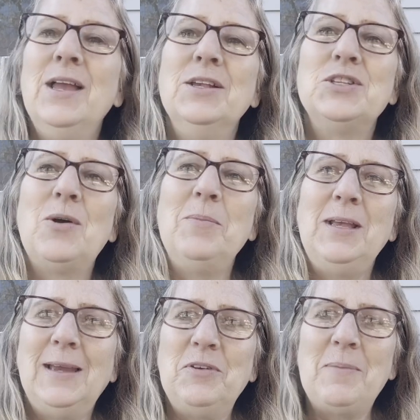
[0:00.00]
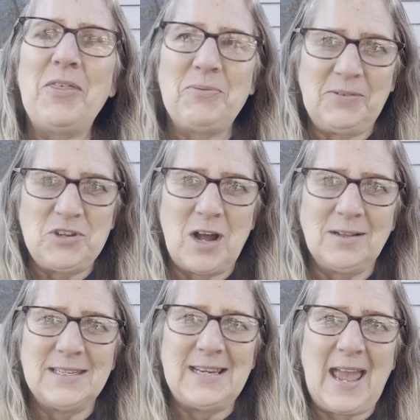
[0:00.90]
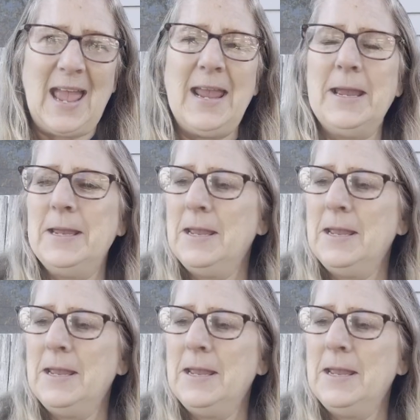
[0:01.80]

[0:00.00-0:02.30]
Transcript: So I'm going to give you my thrift haul today.